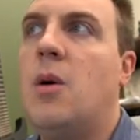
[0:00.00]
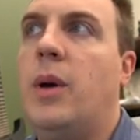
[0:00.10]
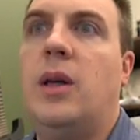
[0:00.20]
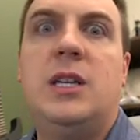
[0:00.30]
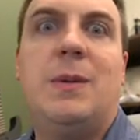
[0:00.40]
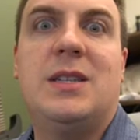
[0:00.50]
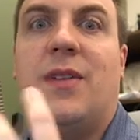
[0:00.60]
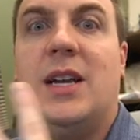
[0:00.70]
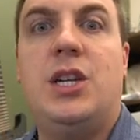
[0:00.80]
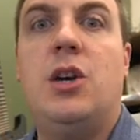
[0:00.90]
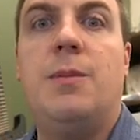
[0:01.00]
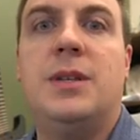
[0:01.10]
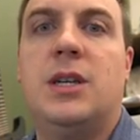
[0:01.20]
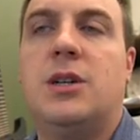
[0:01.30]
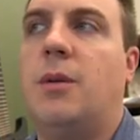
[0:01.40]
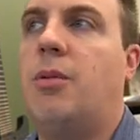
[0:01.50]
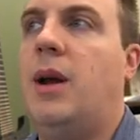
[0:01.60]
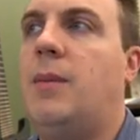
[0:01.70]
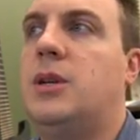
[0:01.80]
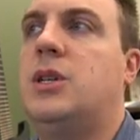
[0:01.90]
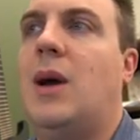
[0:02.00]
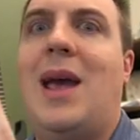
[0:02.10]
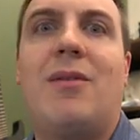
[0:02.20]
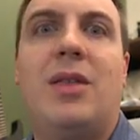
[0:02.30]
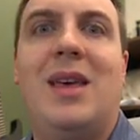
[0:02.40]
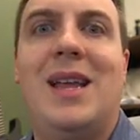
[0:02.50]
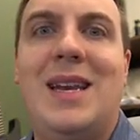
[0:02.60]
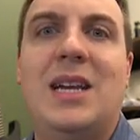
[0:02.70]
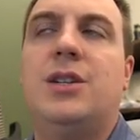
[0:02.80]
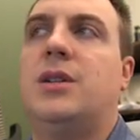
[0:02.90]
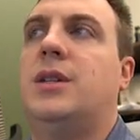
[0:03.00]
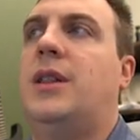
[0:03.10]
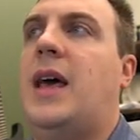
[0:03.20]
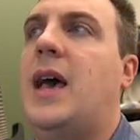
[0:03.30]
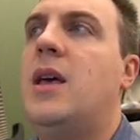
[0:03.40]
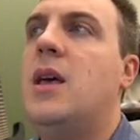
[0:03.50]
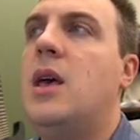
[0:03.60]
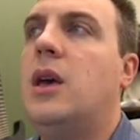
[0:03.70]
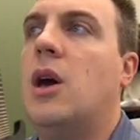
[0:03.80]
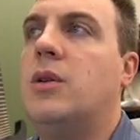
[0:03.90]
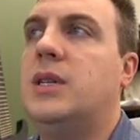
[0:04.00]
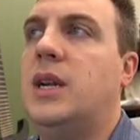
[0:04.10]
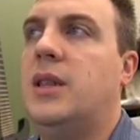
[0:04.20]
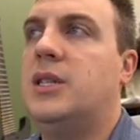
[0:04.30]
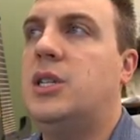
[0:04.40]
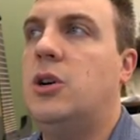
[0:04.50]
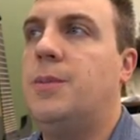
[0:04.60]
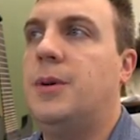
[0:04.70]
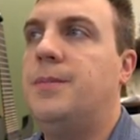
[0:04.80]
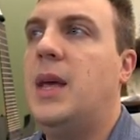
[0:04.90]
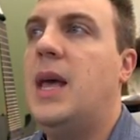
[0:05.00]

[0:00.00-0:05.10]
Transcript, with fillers: We only specified two positional parameters, so everything additional to that goes into this tuple.